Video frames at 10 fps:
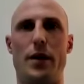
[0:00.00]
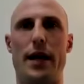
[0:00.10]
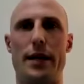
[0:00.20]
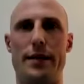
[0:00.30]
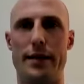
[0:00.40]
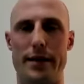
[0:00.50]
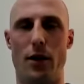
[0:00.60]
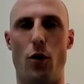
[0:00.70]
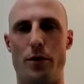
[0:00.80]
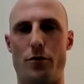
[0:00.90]
we had the
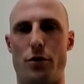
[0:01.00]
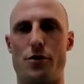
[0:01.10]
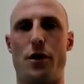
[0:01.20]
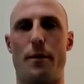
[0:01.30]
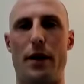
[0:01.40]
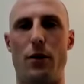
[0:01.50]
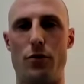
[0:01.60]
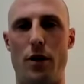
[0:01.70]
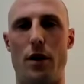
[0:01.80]
OpenTrons come out,